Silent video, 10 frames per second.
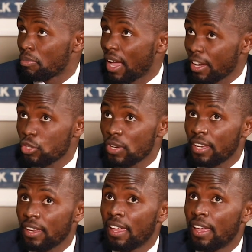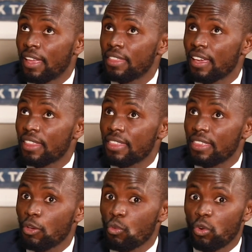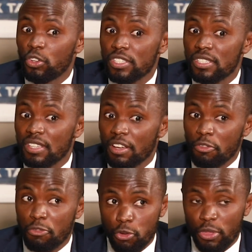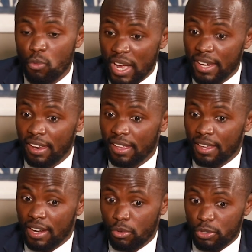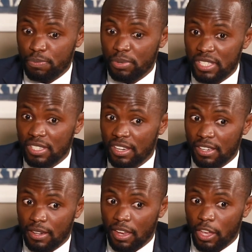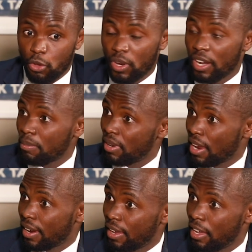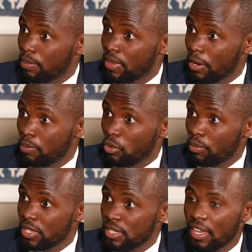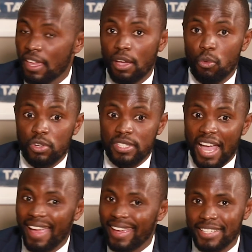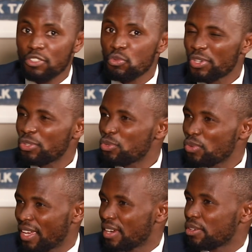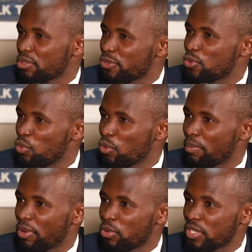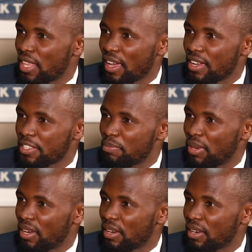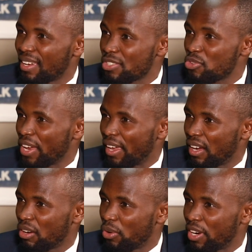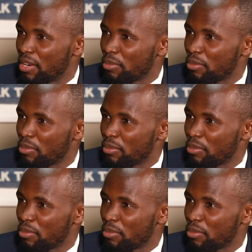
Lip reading: actually, the other thing was, for the 1 year that I was president in KU, and I'm glad I kept that promise, was I didn't want you to get out of school because there has been a strike or a